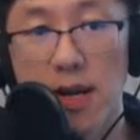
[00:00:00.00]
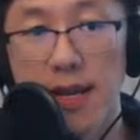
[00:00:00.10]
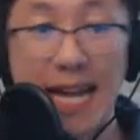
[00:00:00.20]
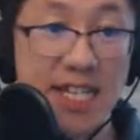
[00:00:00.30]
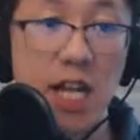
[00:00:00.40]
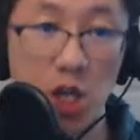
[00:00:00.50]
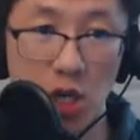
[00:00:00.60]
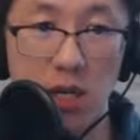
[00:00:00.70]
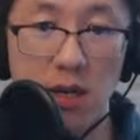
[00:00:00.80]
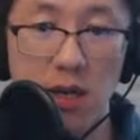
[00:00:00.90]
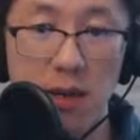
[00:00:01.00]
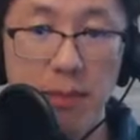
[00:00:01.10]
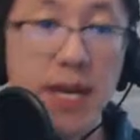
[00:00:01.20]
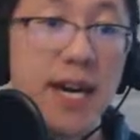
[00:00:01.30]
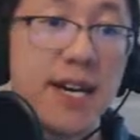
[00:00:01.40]
That's not good
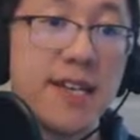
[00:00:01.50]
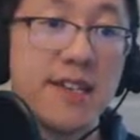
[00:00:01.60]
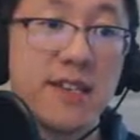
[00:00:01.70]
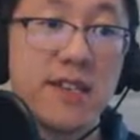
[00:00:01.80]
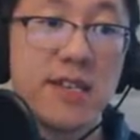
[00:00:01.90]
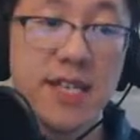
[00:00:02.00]
because,